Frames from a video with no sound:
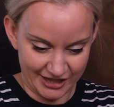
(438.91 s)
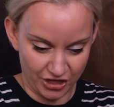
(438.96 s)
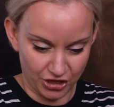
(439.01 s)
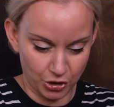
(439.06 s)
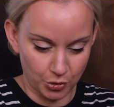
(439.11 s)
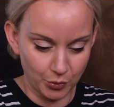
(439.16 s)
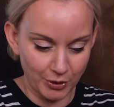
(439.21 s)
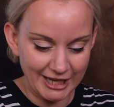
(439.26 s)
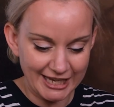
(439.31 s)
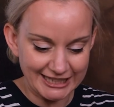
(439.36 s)

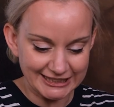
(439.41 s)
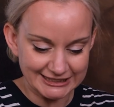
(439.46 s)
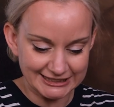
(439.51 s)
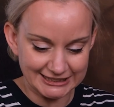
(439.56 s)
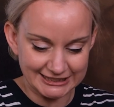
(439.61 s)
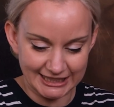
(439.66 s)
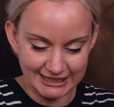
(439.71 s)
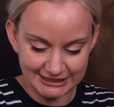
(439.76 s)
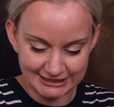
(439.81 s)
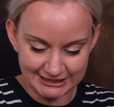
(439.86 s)
3
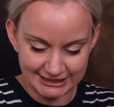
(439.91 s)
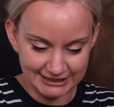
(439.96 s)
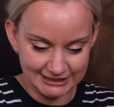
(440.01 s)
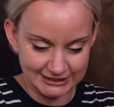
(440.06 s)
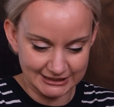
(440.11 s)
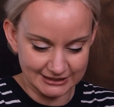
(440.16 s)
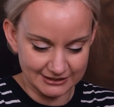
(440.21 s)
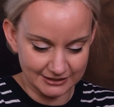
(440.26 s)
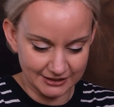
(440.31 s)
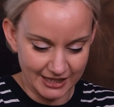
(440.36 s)

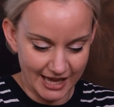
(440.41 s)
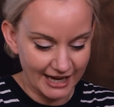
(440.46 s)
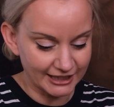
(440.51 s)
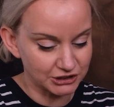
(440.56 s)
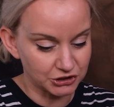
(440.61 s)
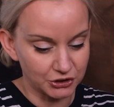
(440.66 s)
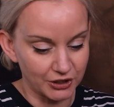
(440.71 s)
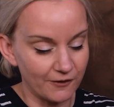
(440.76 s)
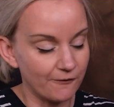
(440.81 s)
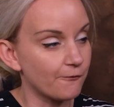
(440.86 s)
6s.
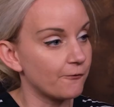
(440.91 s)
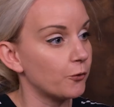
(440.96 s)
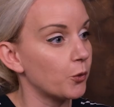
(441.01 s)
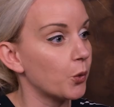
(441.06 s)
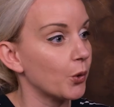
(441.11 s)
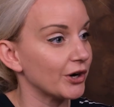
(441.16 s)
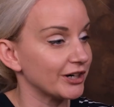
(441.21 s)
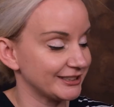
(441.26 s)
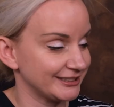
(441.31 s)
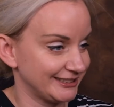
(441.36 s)
Actually,
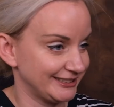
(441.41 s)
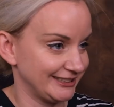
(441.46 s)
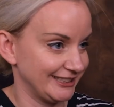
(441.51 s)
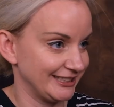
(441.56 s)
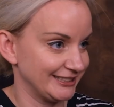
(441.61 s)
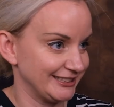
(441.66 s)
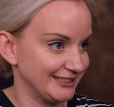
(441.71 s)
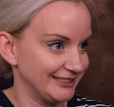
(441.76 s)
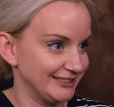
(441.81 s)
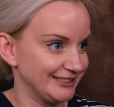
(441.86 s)
4
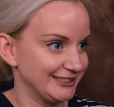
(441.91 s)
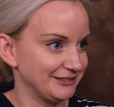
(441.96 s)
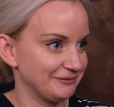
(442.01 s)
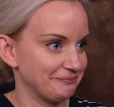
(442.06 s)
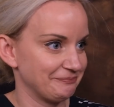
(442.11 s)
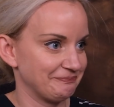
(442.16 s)
6s.